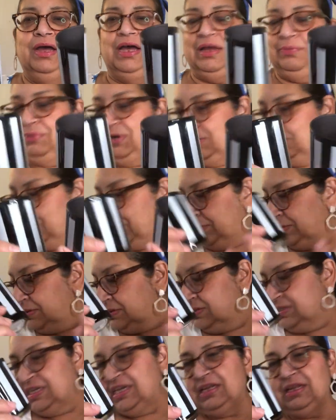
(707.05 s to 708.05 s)
I'm going to put the
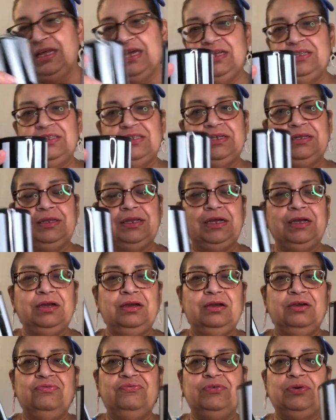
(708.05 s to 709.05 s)
tea lights in
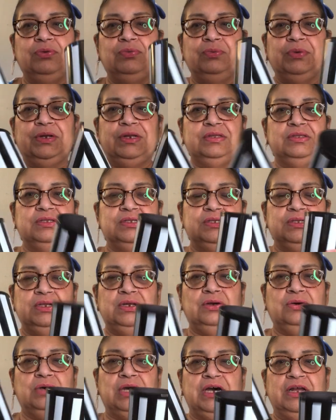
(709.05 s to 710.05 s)
there for when it's, you
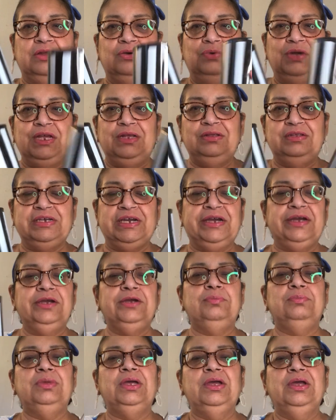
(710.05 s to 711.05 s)
know, Halloween
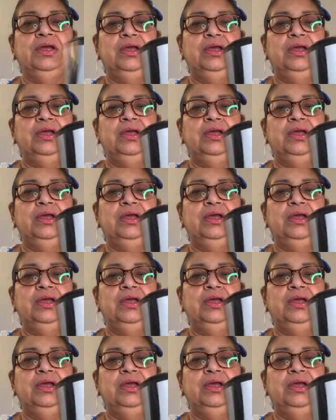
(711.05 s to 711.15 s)
time.